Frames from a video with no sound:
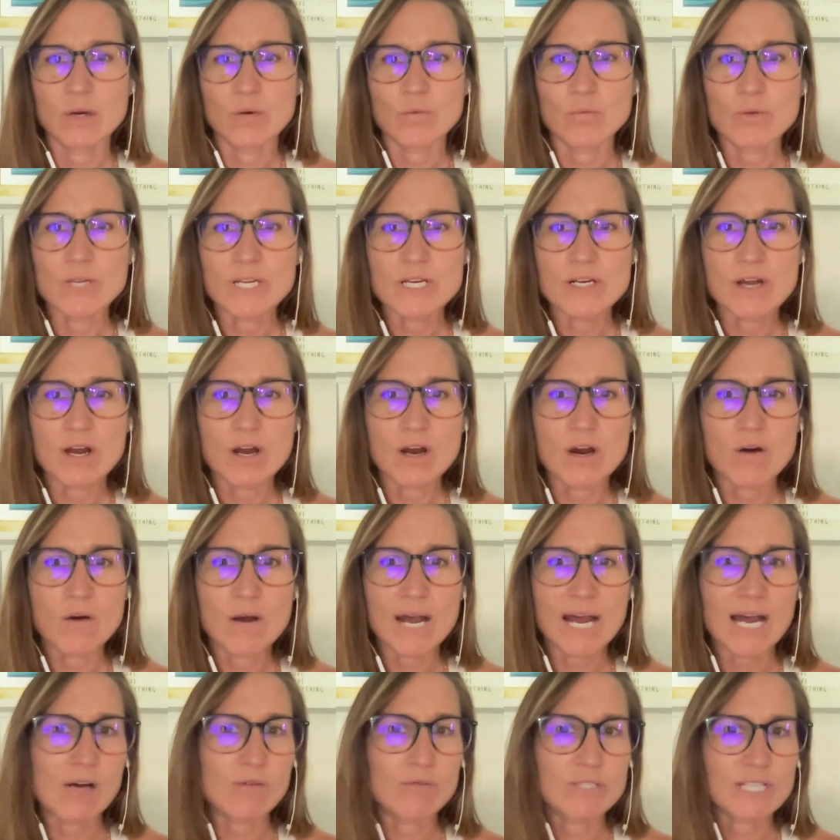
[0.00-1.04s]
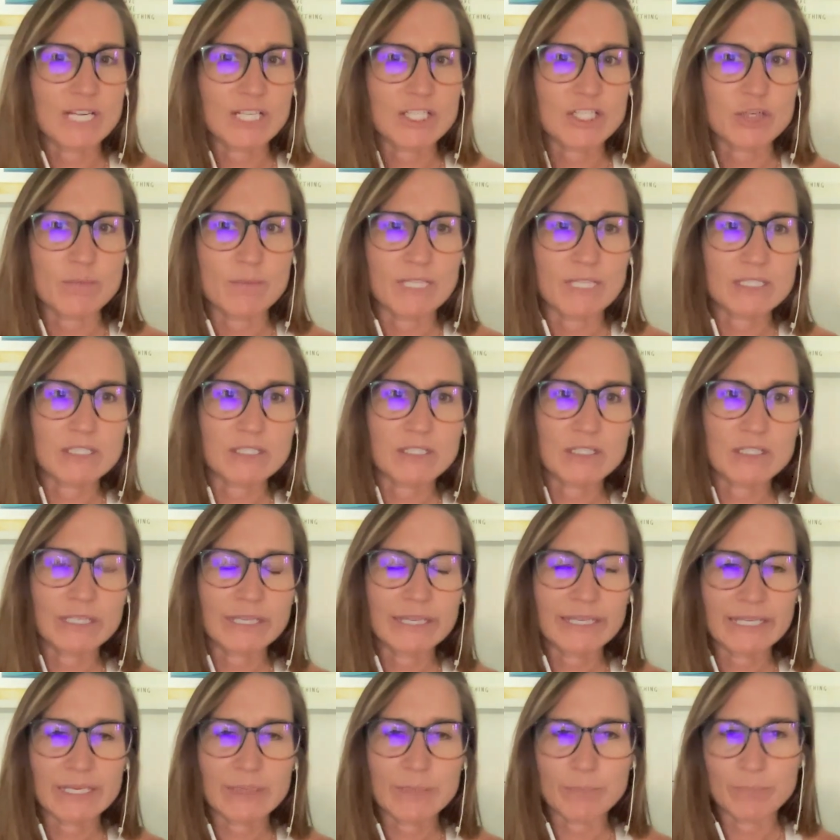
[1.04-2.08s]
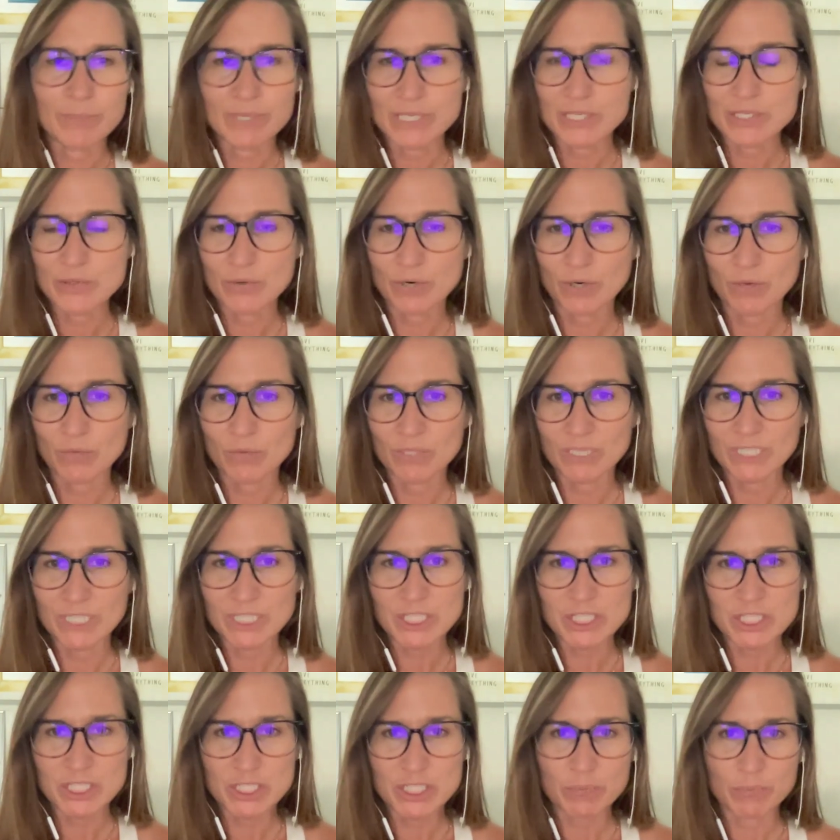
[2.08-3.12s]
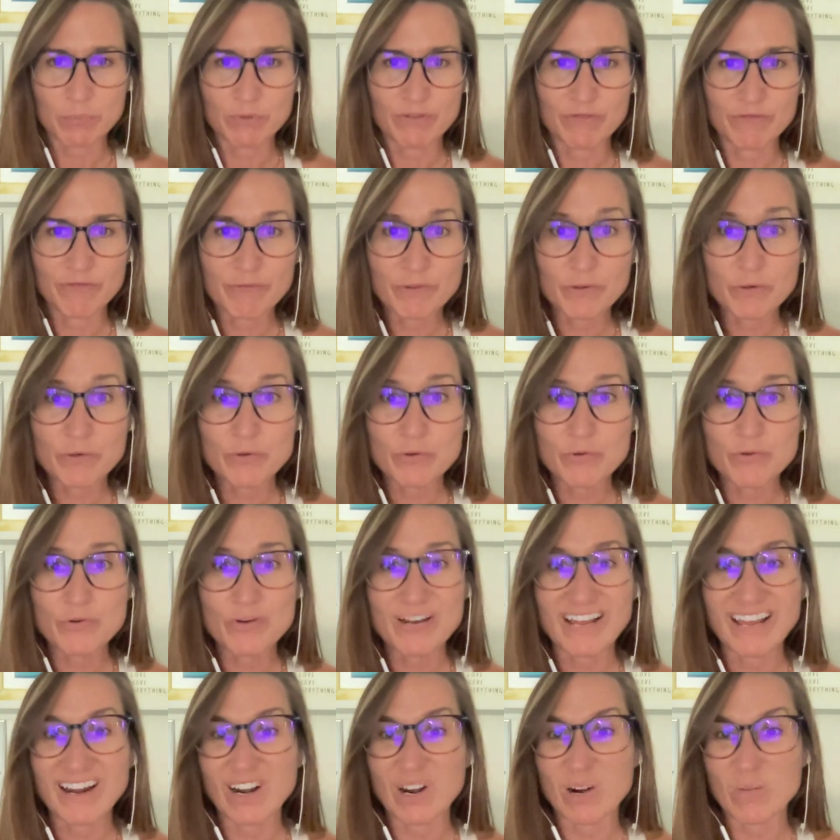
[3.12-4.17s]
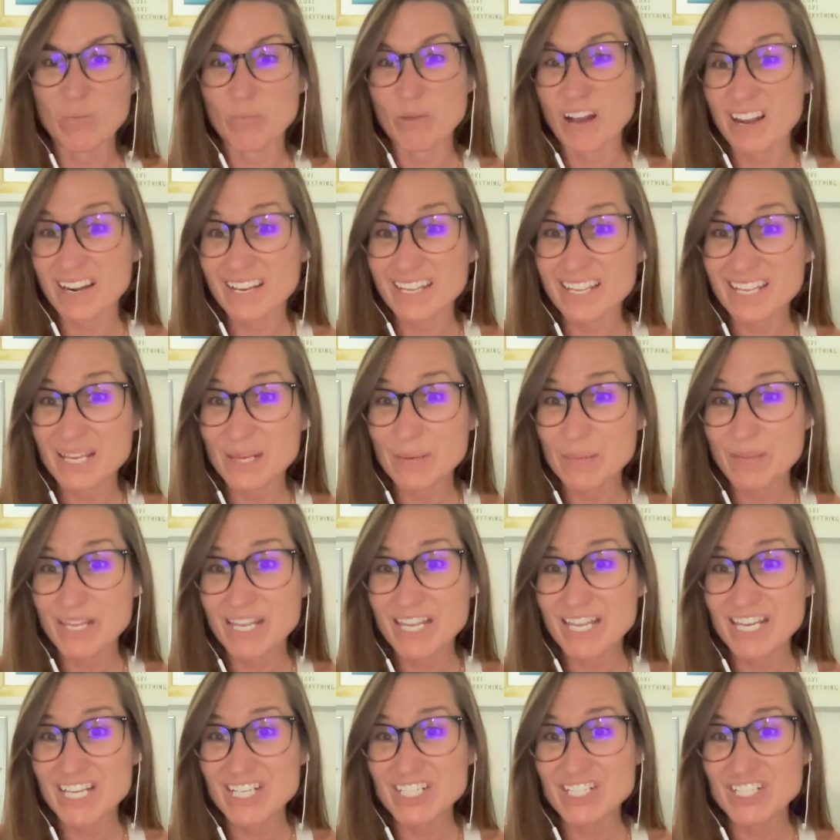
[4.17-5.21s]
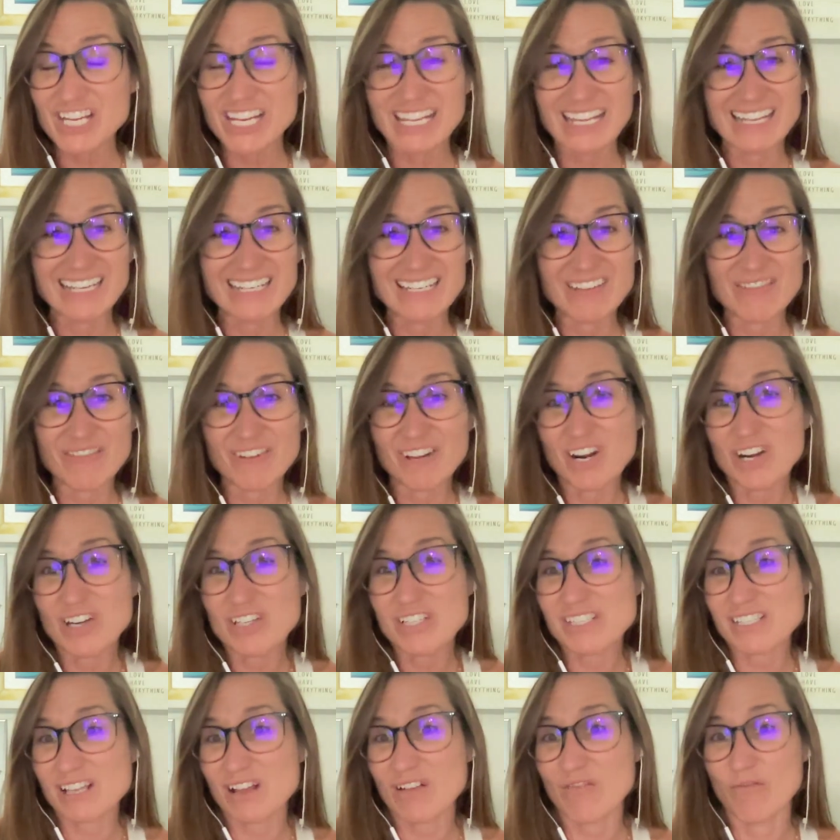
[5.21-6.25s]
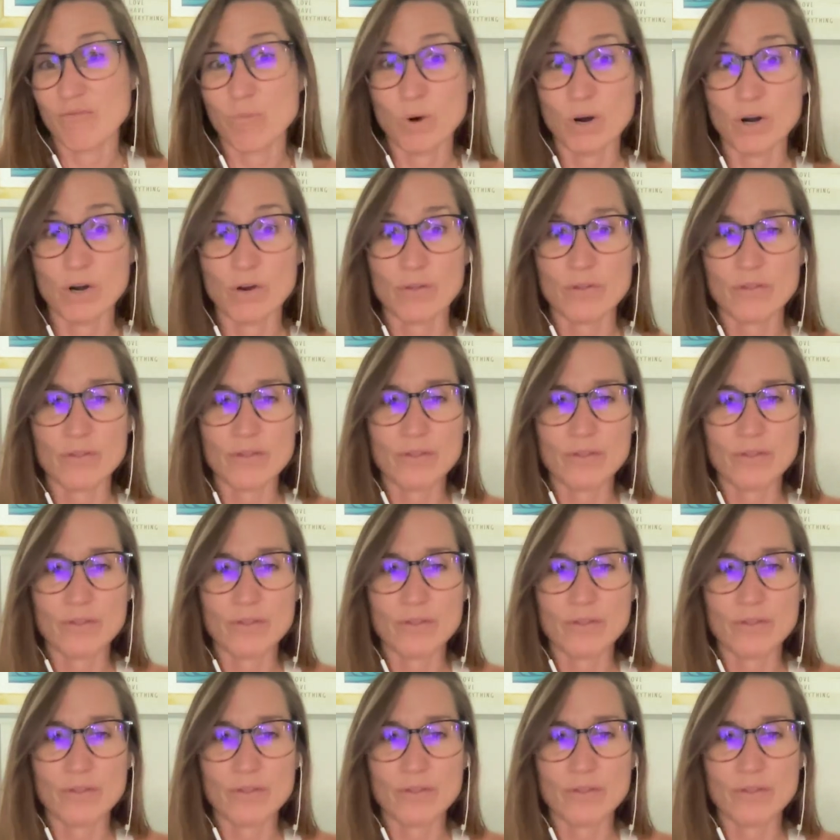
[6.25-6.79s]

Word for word: We know how detrimental it can be to our relationship with food and our body image and even our self worth.